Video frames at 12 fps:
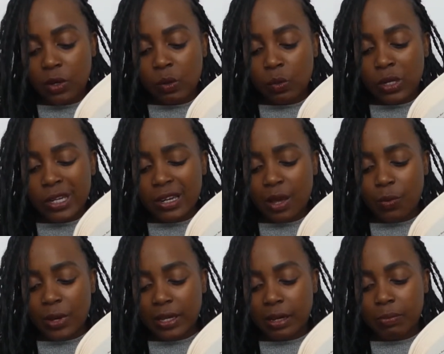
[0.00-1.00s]
We did not
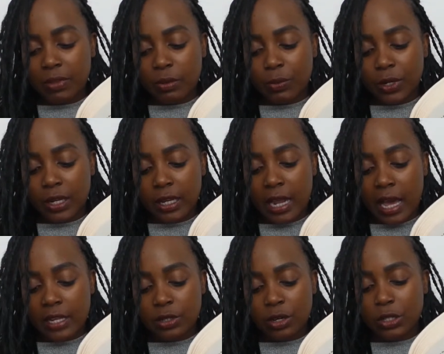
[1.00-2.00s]
wake up in the morning and
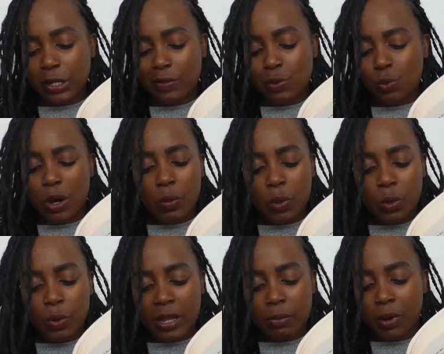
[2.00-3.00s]
ask ourselves, what will
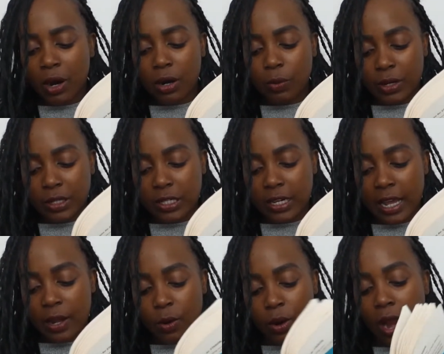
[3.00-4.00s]
Wayne Parr wear
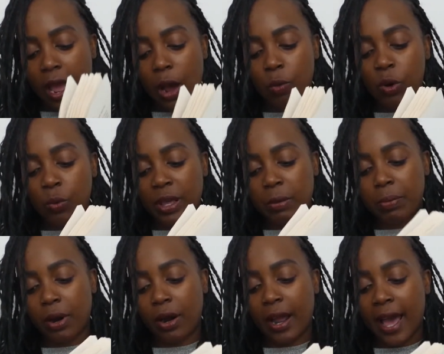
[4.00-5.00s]
today, or how will Wayne
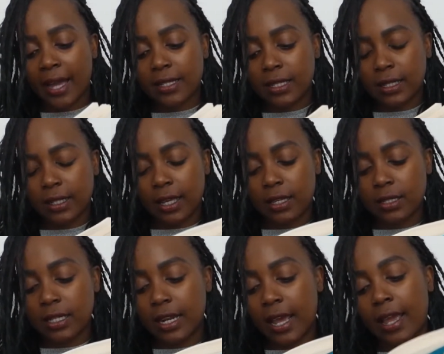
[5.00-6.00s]
Parr act
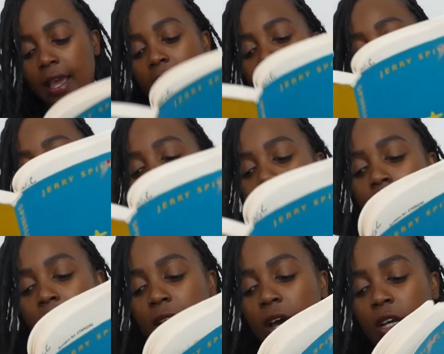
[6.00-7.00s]
today, at least
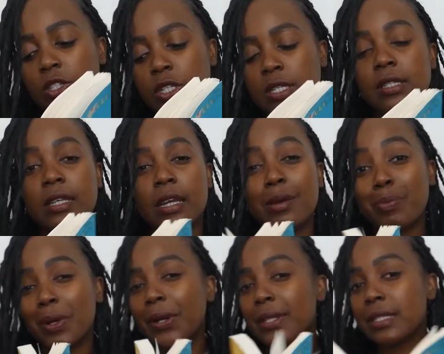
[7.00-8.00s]
not consciously,
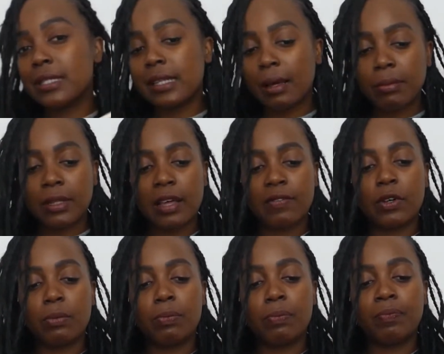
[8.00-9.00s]
but on some
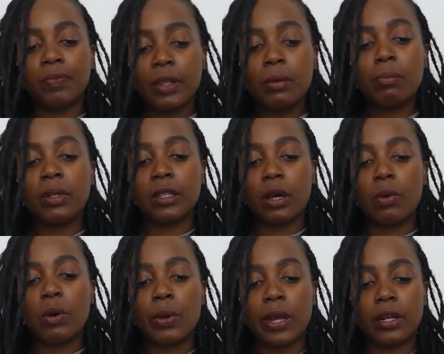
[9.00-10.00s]
level, below
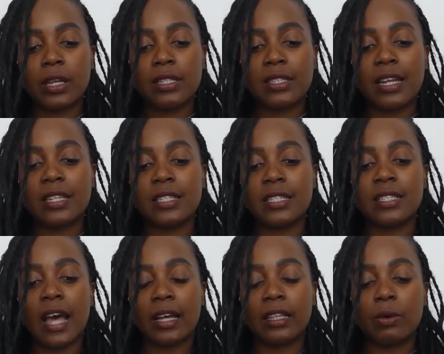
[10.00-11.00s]
awareness, that is
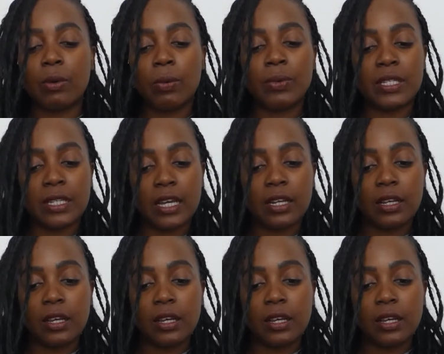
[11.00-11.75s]
exactly what we did.